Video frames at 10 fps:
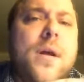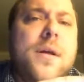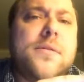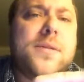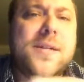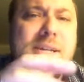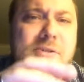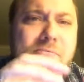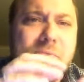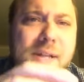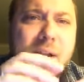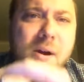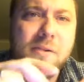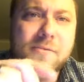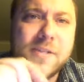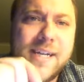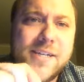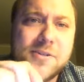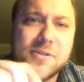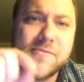Sundays are really hard for
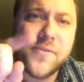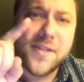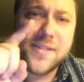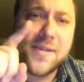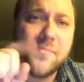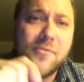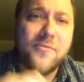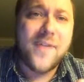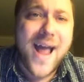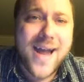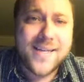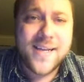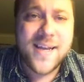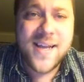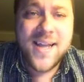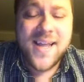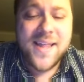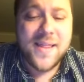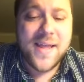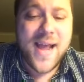teachers for the simple fact
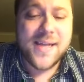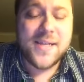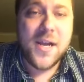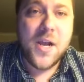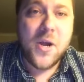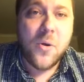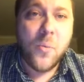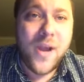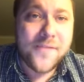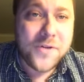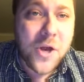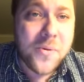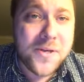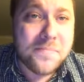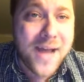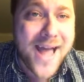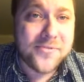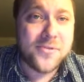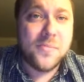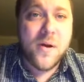that we have to go into battle
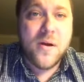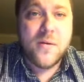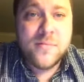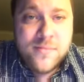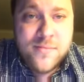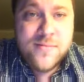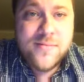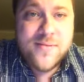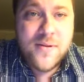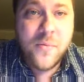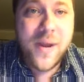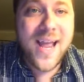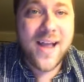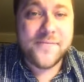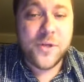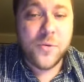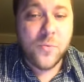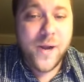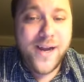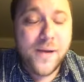tomorrow. We have to
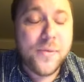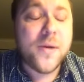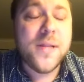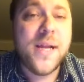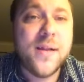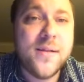wake up early,